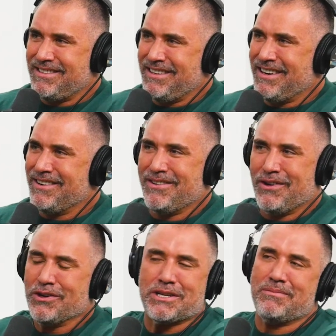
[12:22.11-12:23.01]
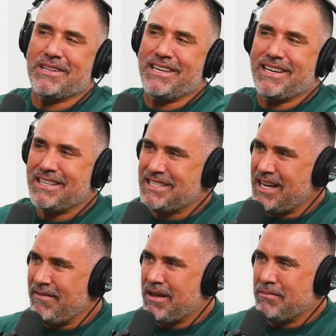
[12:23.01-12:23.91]
you know, ultimately could
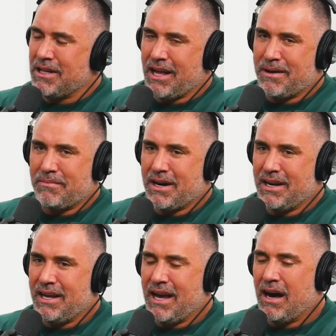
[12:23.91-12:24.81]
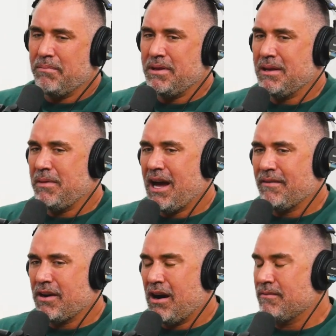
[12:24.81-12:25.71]
save them a lot of money, helping them
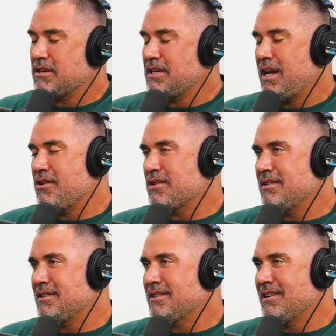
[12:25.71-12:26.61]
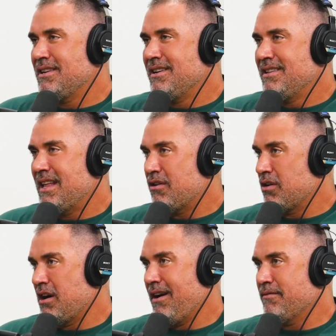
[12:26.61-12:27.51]
have conversations that are
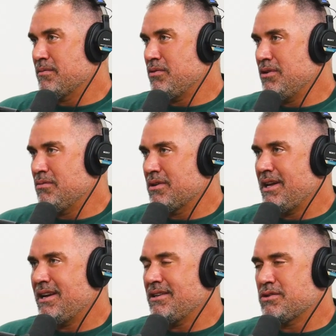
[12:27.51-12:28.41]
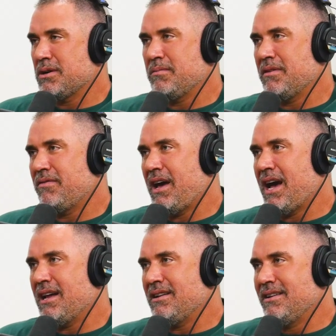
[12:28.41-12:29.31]
uncomfortable where they can trim the
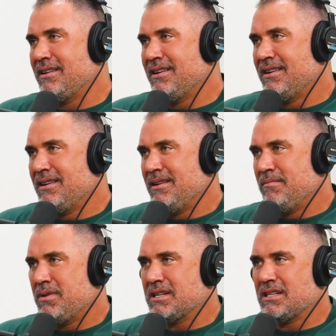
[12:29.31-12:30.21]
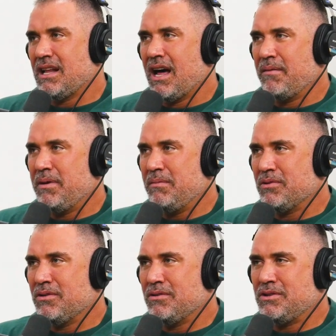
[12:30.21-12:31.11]
fat. Because a lot of
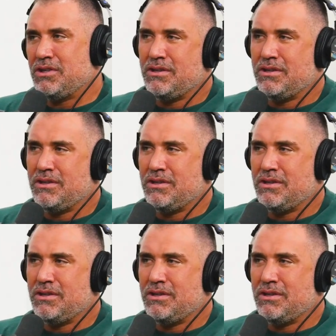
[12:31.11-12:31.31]
people